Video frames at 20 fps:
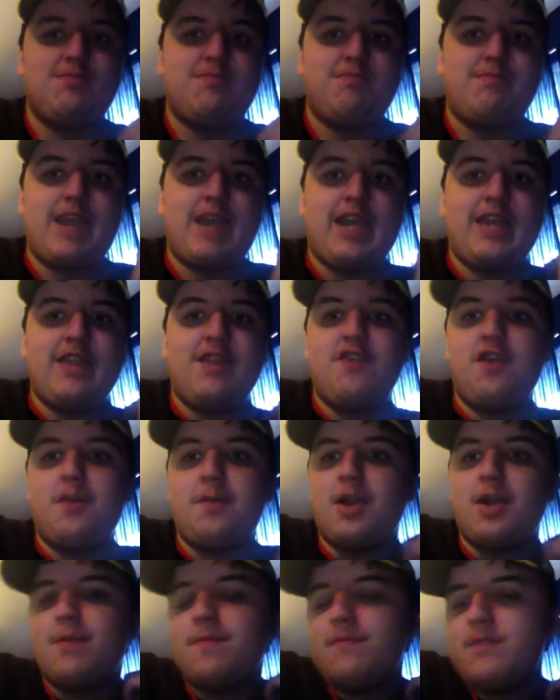back in the
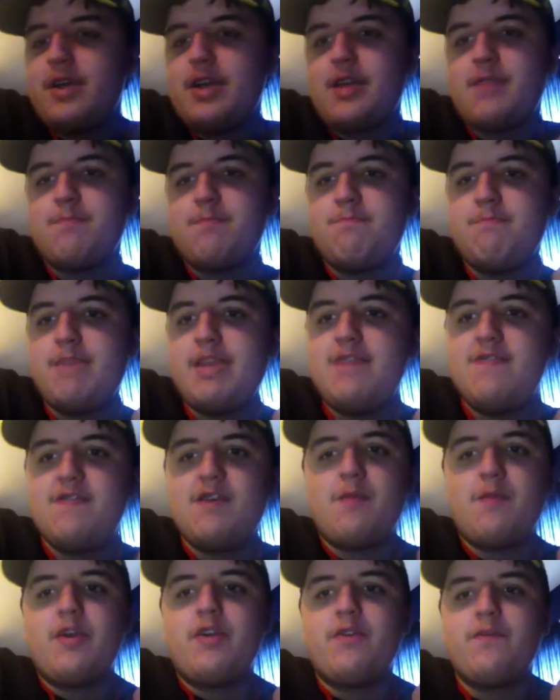summer, like,
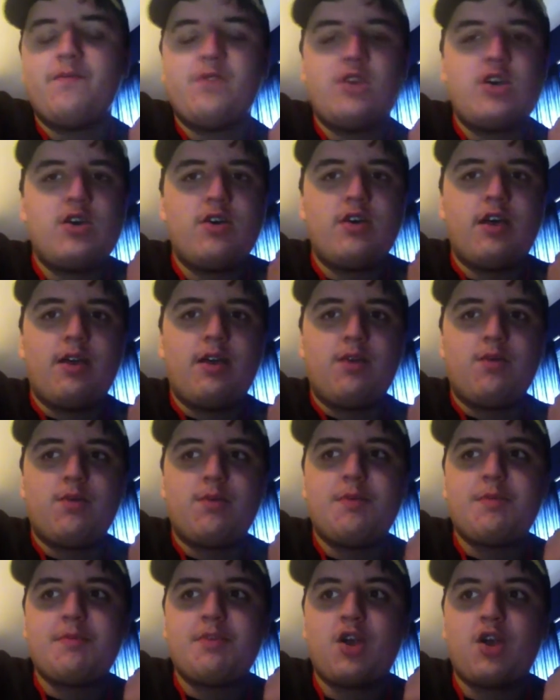midsummer, so I don't
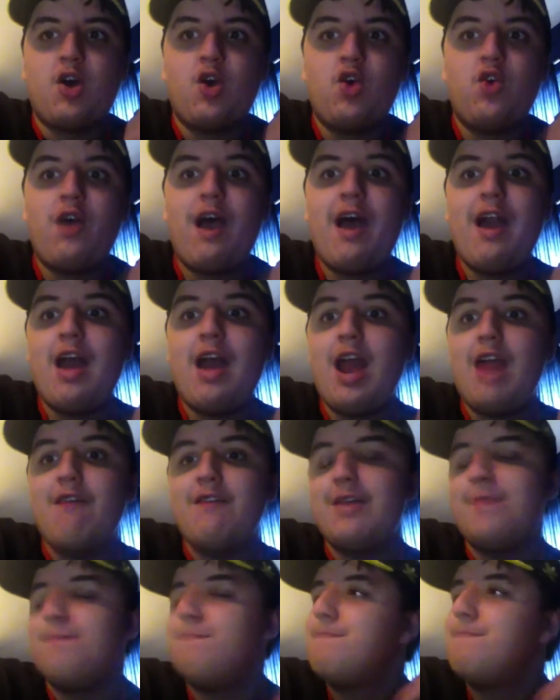remember a whole lot out of
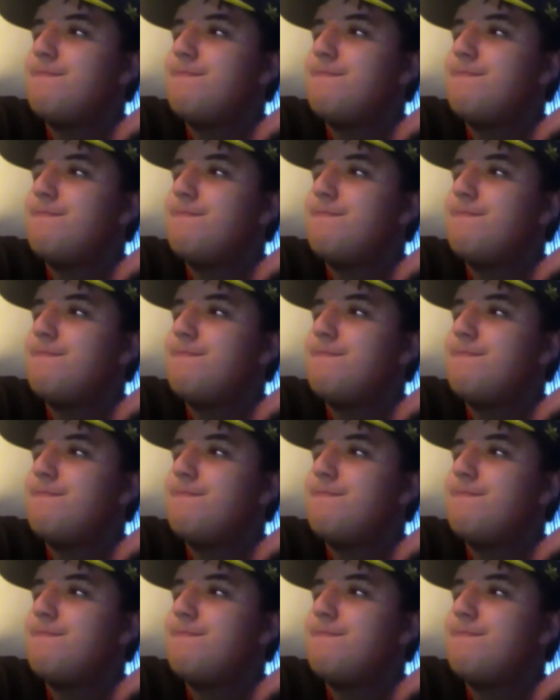it.